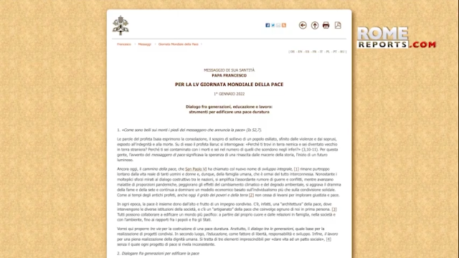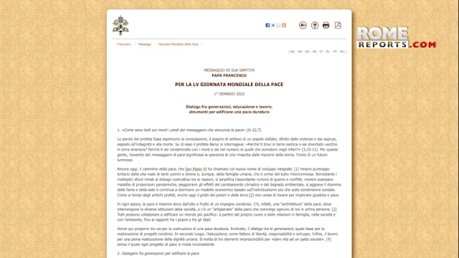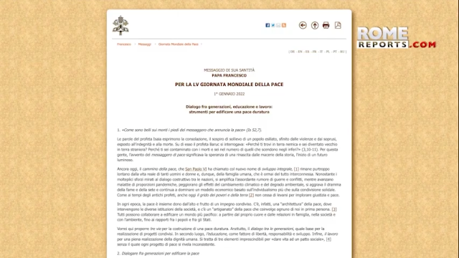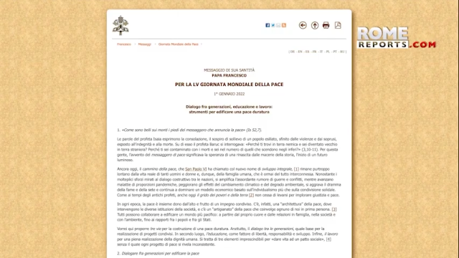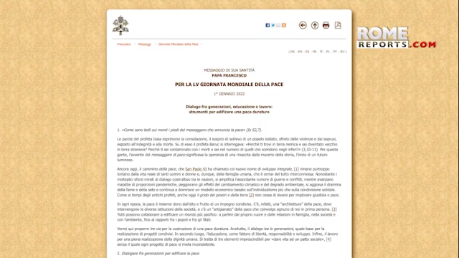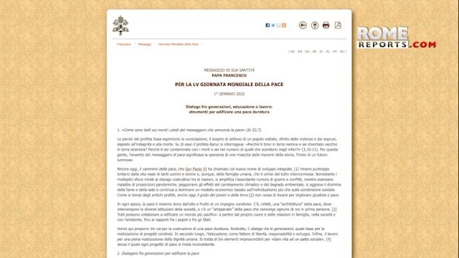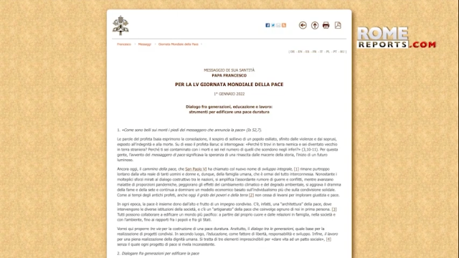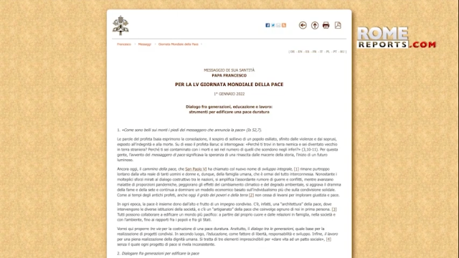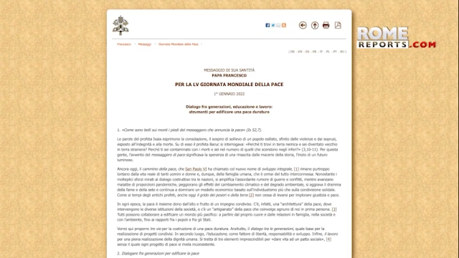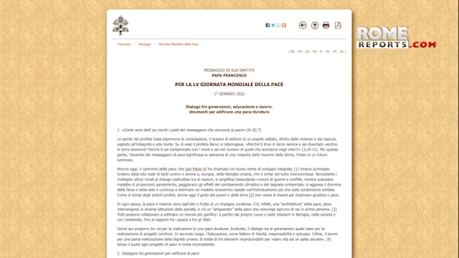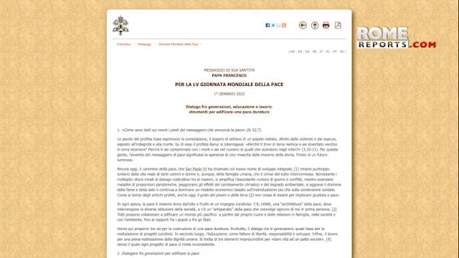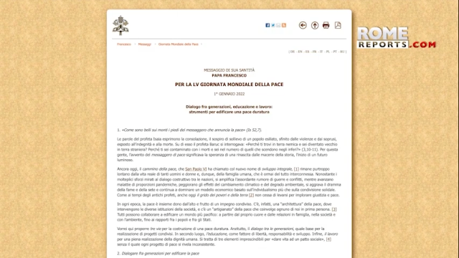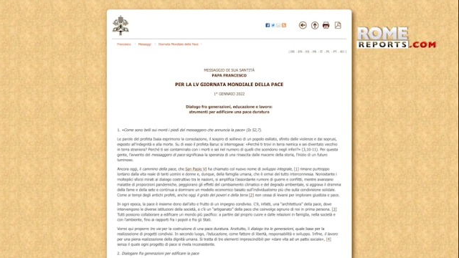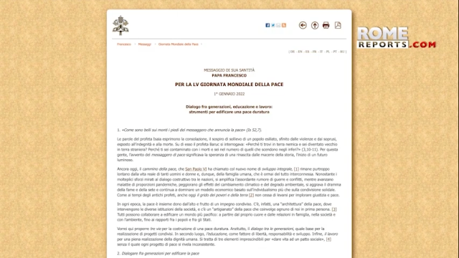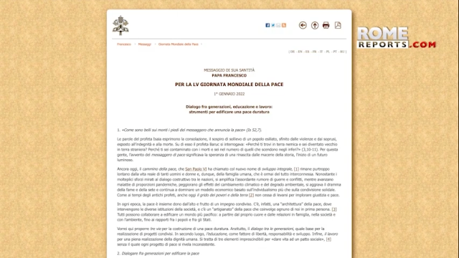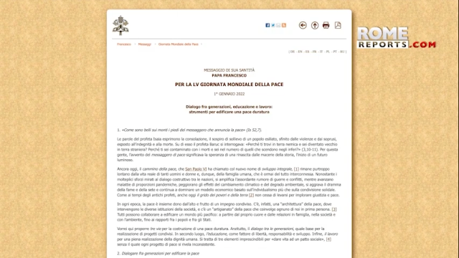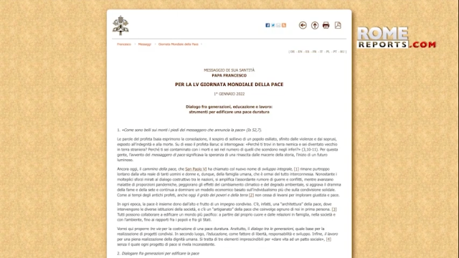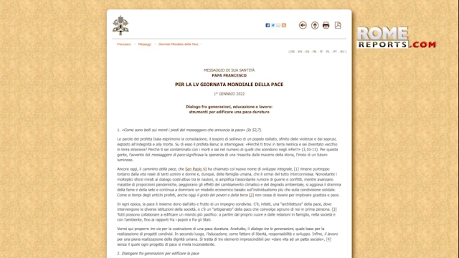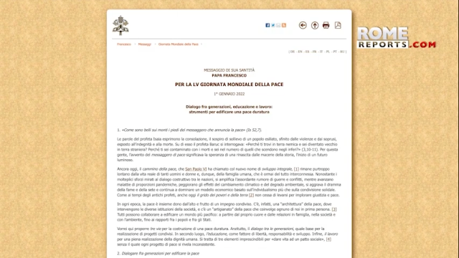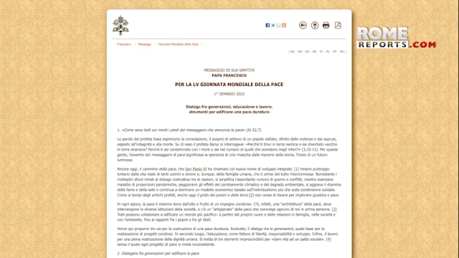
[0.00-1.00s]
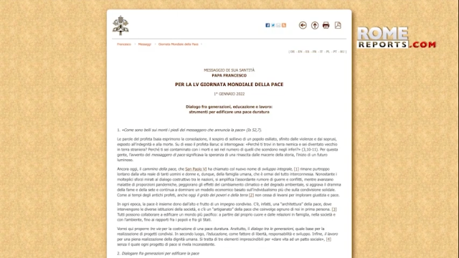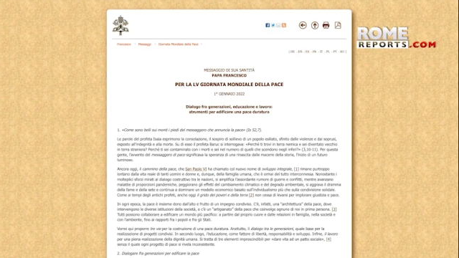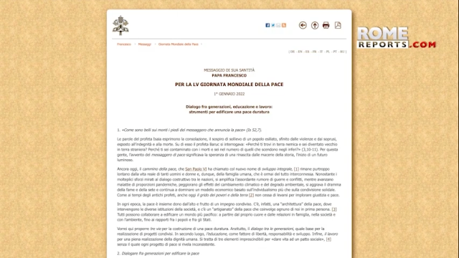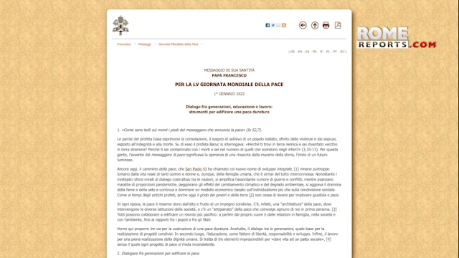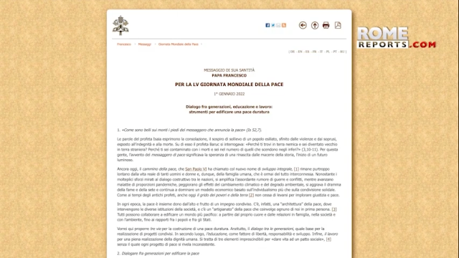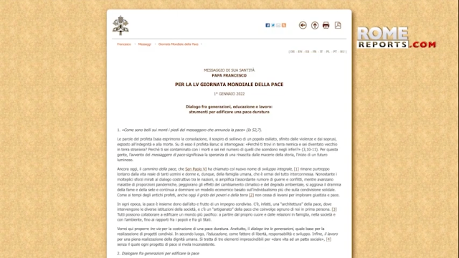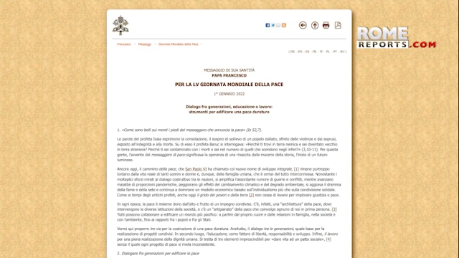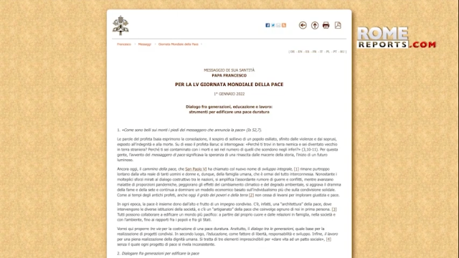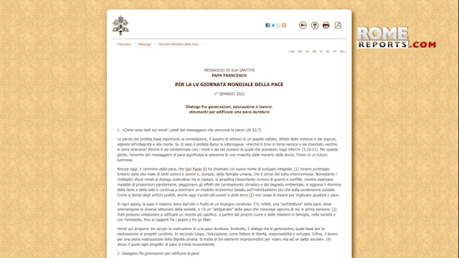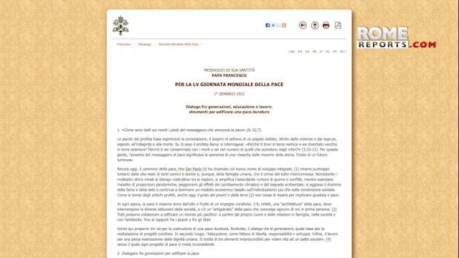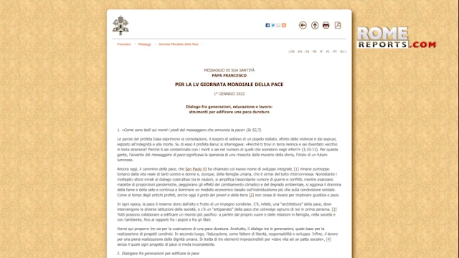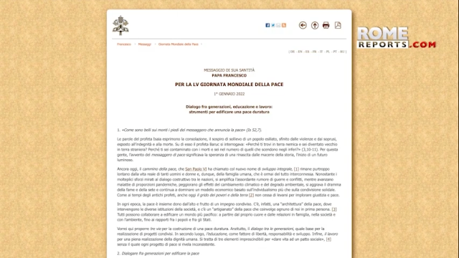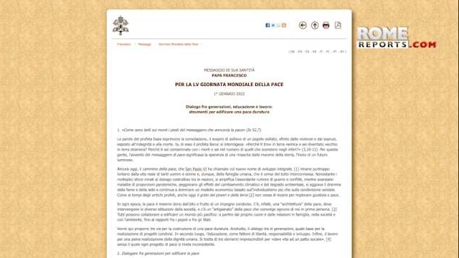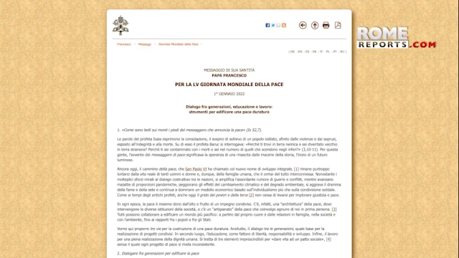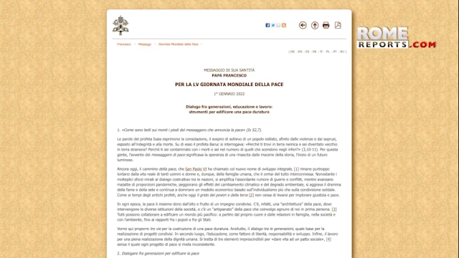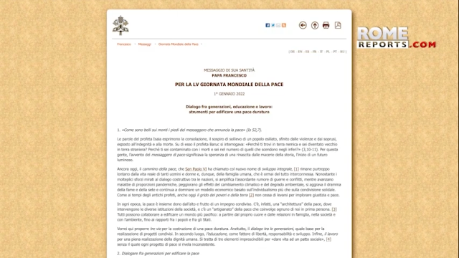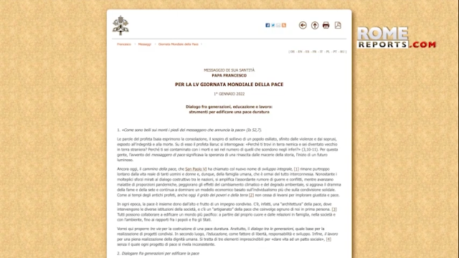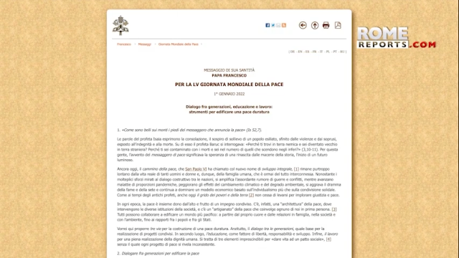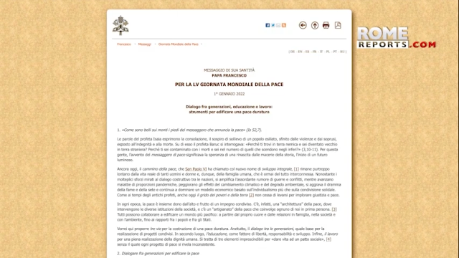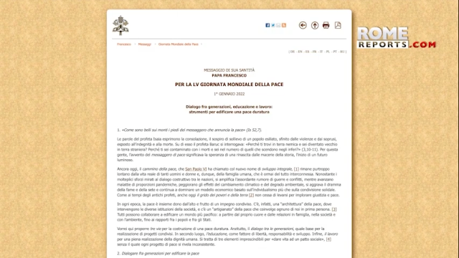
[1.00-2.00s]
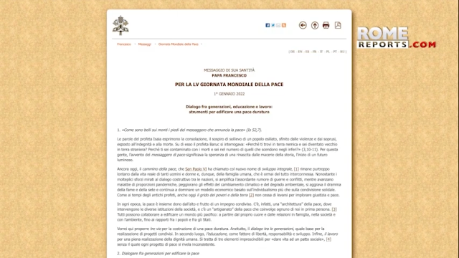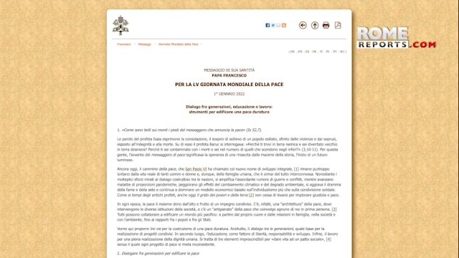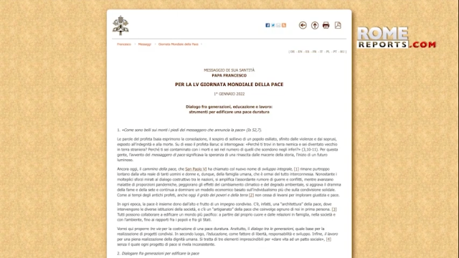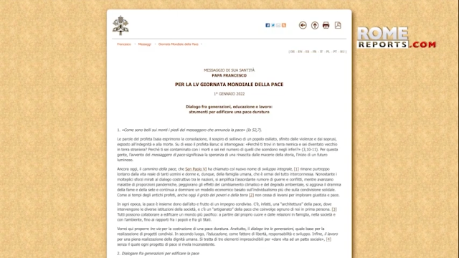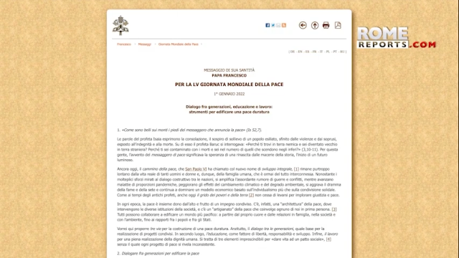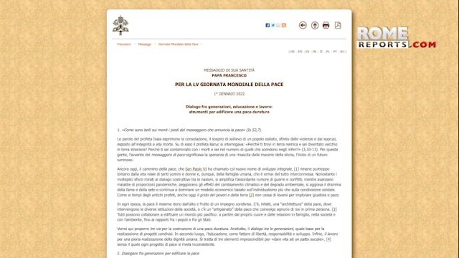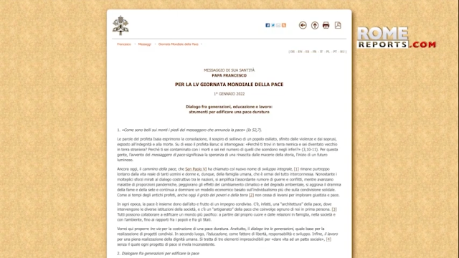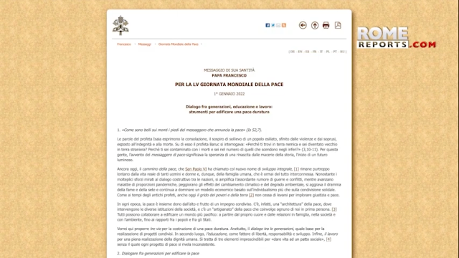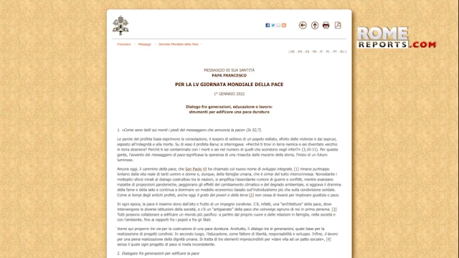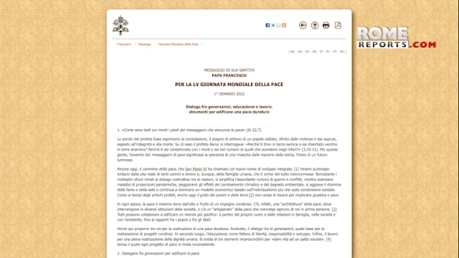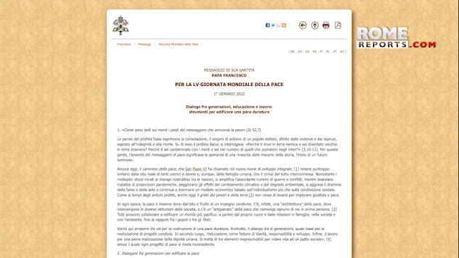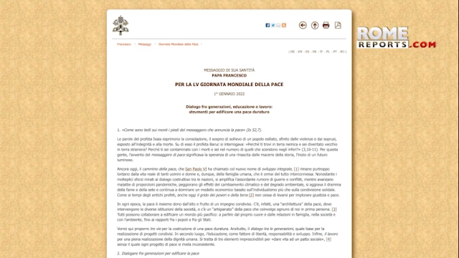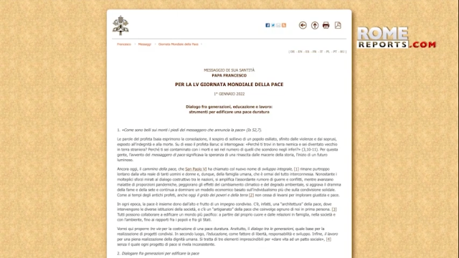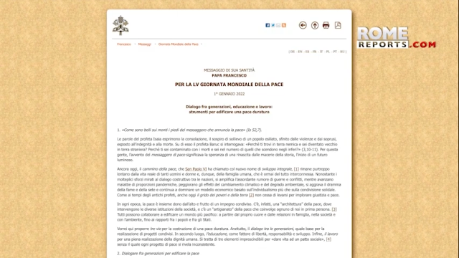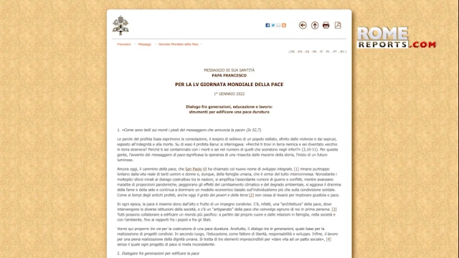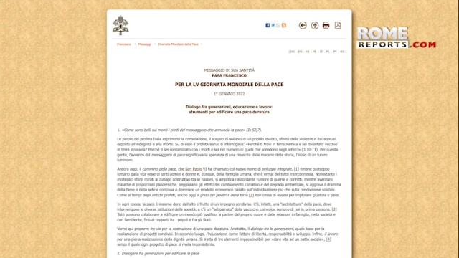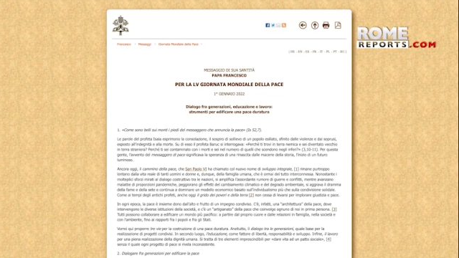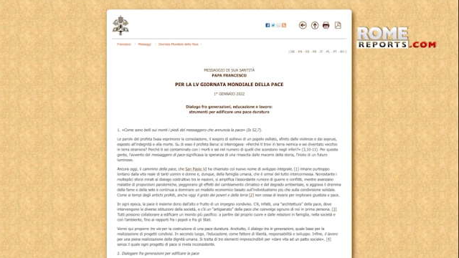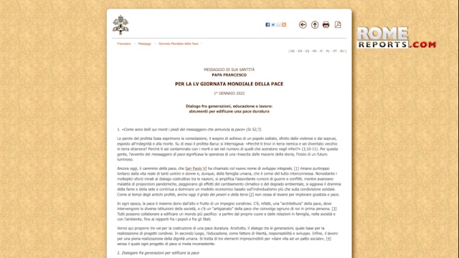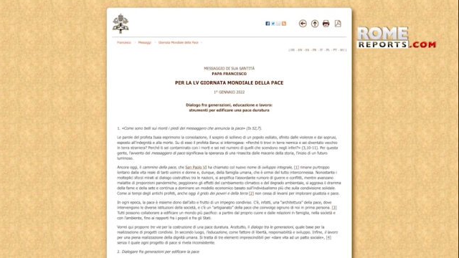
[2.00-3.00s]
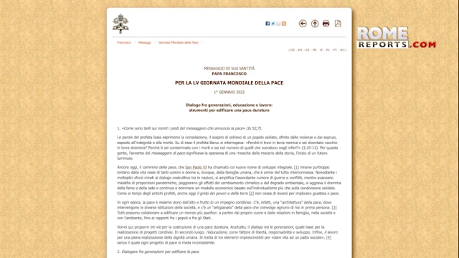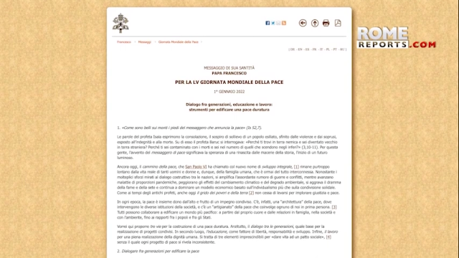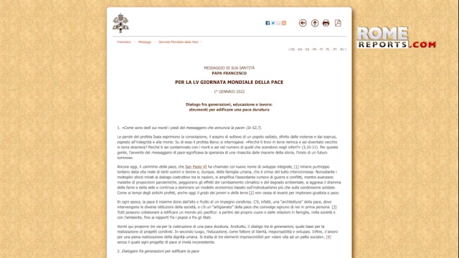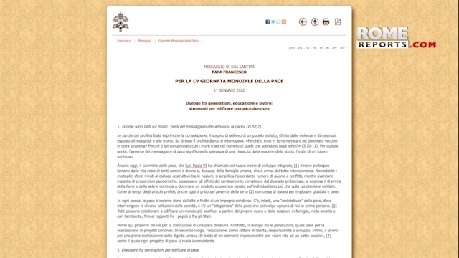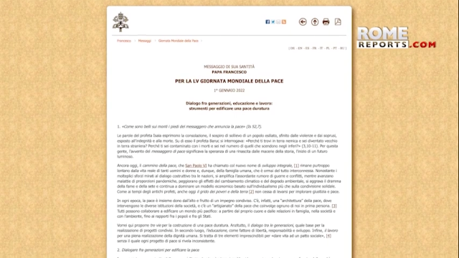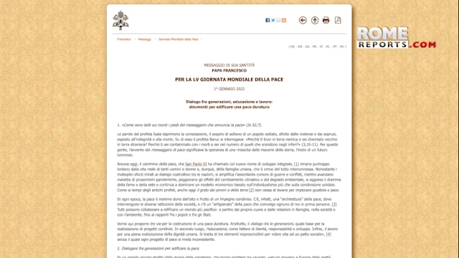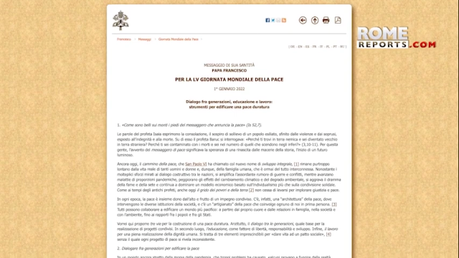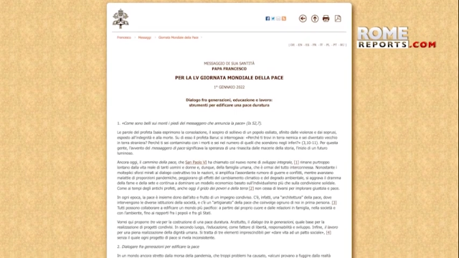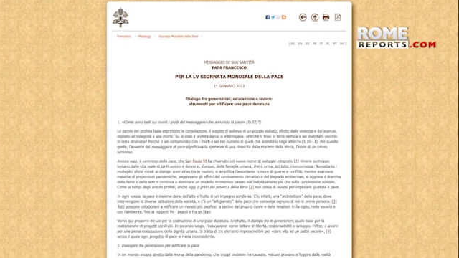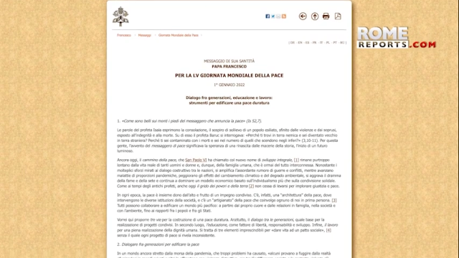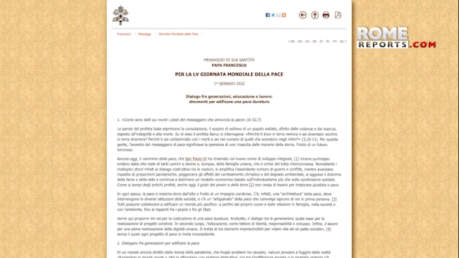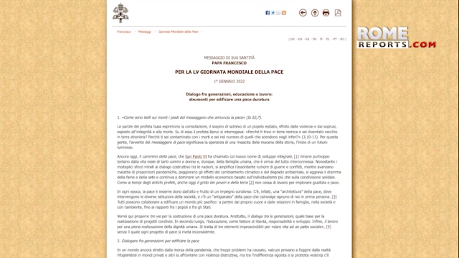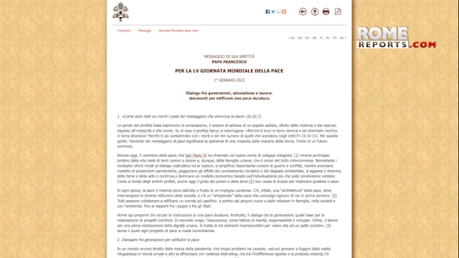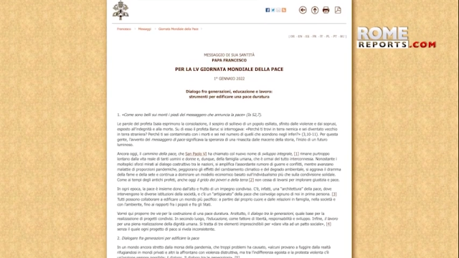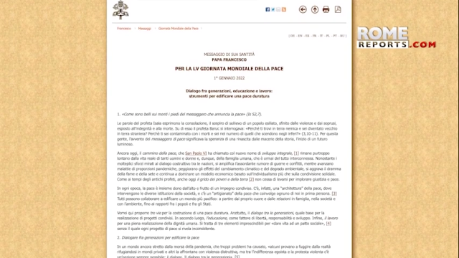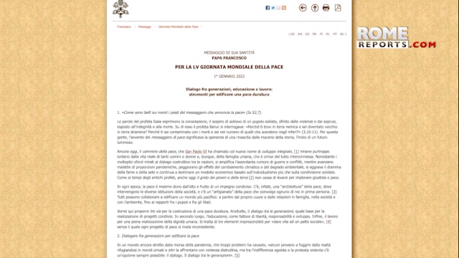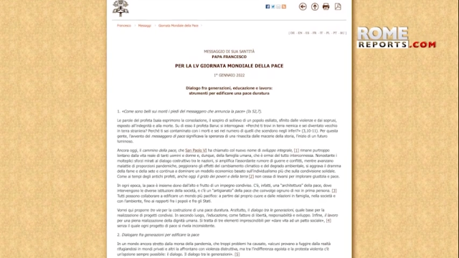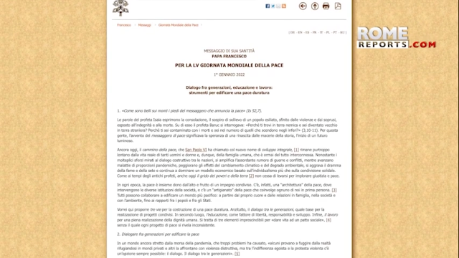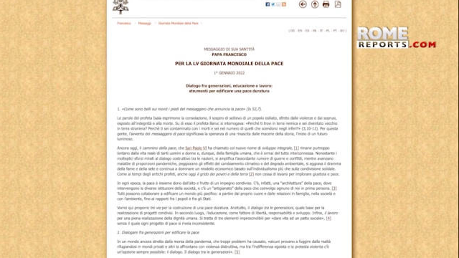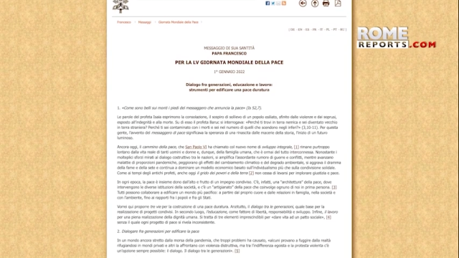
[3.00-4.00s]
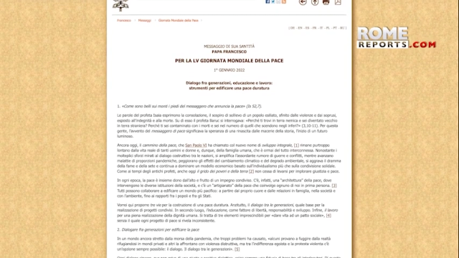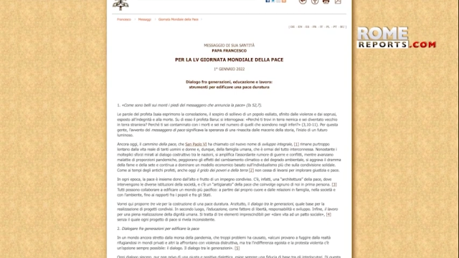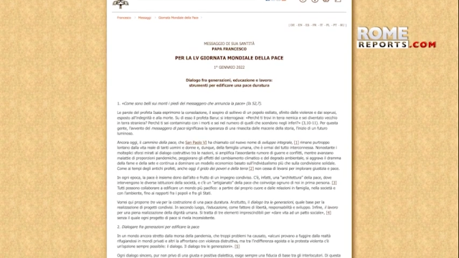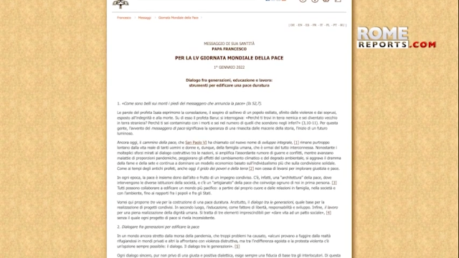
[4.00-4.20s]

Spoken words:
No face is visible, so there are no lips to read.